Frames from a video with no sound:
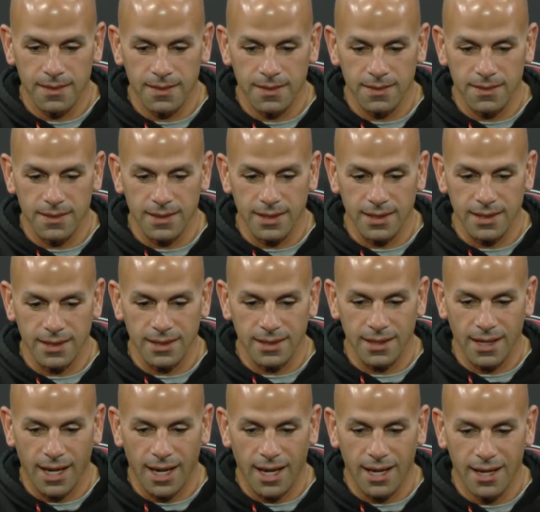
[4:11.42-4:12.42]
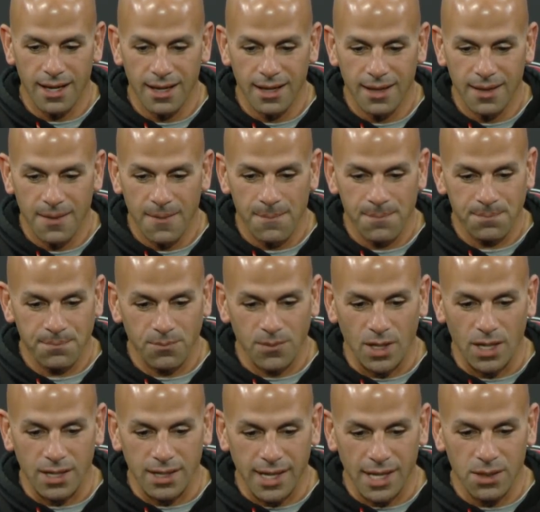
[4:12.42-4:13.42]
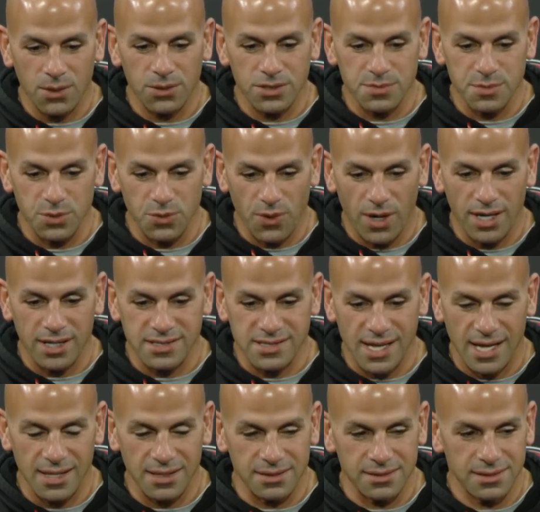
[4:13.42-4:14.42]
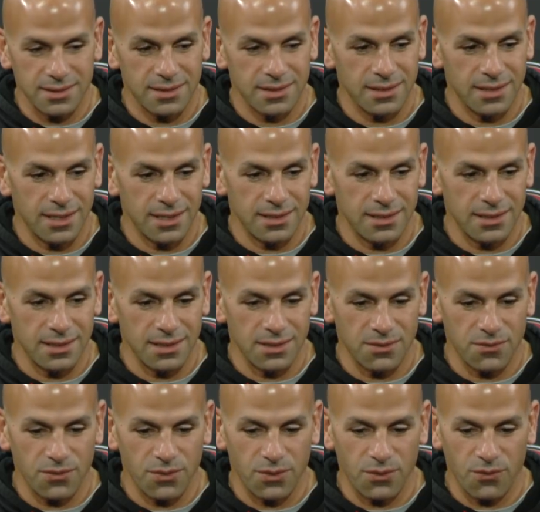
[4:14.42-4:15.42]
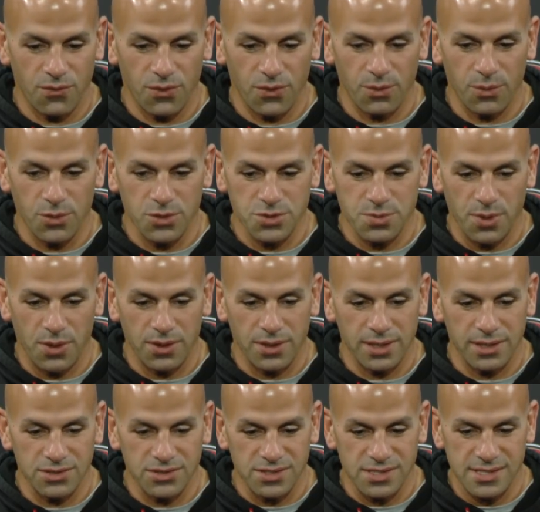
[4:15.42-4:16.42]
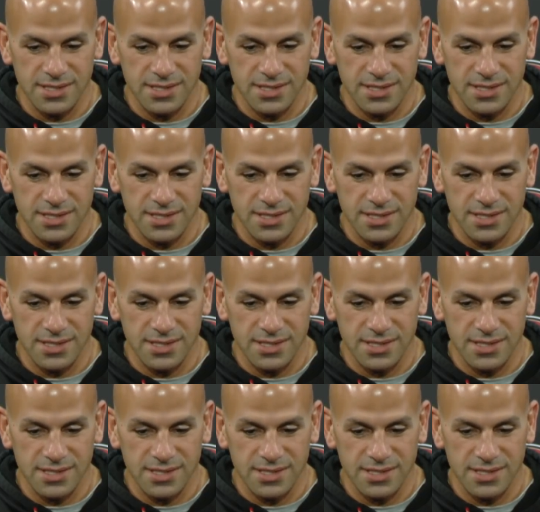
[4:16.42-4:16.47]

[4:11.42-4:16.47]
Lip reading: the Akello has been rock solid, and for the most part, it